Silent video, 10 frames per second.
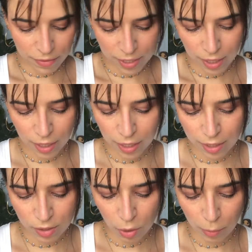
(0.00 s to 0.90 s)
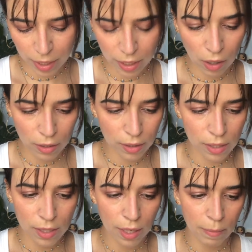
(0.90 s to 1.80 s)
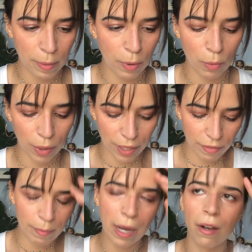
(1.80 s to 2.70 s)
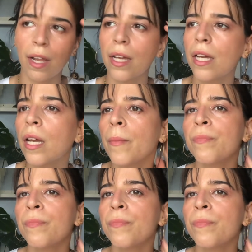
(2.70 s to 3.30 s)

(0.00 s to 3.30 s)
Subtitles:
seen like so many others that people rave about, like